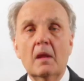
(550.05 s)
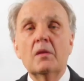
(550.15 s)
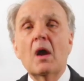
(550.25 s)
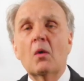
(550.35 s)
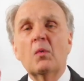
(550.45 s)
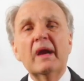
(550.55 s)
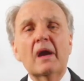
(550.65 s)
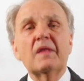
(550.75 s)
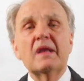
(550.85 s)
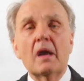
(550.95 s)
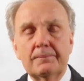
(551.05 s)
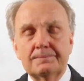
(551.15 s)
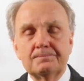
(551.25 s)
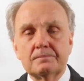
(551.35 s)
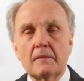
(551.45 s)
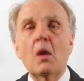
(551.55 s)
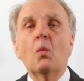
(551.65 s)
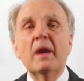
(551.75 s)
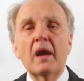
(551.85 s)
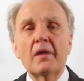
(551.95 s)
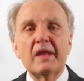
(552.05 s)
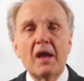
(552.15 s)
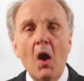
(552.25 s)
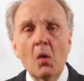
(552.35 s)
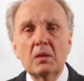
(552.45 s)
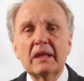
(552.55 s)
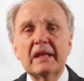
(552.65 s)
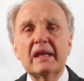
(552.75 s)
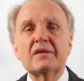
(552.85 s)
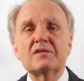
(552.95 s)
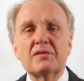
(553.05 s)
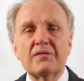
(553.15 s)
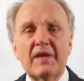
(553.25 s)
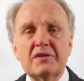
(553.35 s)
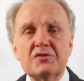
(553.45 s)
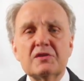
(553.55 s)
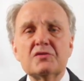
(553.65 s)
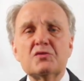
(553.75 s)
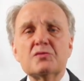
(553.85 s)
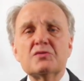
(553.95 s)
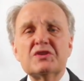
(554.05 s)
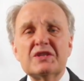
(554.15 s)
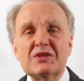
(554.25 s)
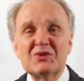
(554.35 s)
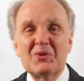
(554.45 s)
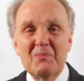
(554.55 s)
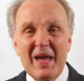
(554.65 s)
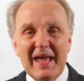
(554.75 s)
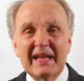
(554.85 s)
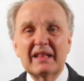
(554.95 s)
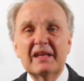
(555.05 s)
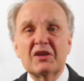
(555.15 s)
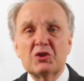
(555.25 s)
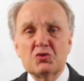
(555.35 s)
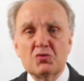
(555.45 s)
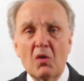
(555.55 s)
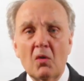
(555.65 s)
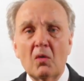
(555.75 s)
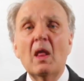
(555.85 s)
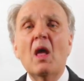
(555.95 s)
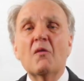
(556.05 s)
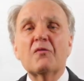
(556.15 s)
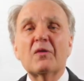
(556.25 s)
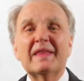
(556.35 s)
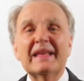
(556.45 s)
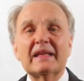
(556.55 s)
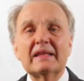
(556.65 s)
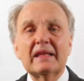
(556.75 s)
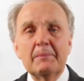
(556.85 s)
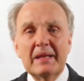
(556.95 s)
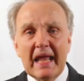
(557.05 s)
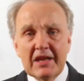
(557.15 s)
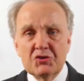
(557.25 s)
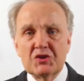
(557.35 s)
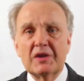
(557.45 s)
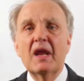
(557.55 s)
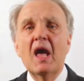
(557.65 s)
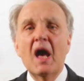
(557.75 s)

No, we are the only intervention to systematically control for the elimination